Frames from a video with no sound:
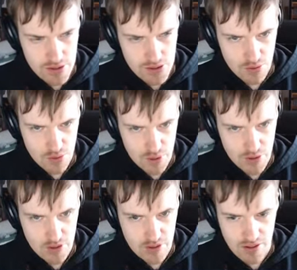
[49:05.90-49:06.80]
So 3
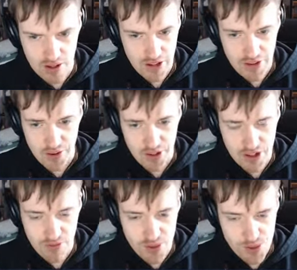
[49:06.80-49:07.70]
then. I don't know, you're
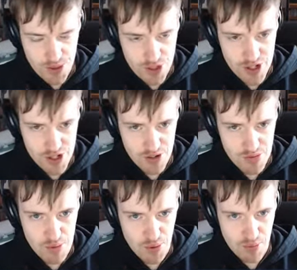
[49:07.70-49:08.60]
confusing the shit out
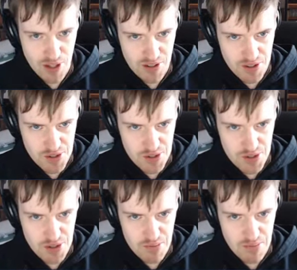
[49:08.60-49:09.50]
of me, Blue Magnus, because
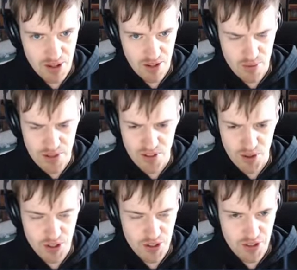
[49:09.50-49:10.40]
of your kind of
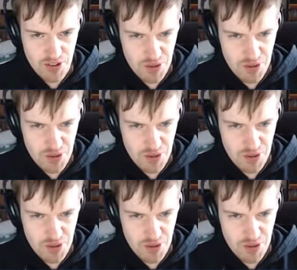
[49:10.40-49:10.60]
revote you did.